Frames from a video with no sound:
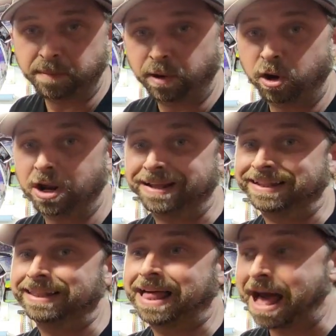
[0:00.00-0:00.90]
apart a
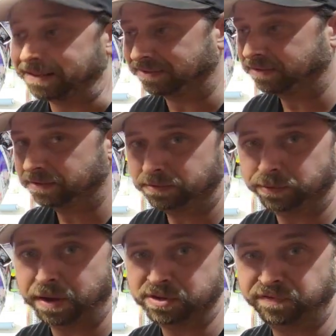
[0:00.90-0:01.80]
lot
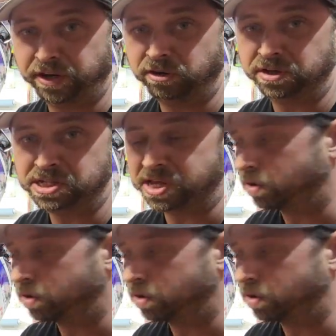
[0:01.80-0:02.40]
when I was figuring this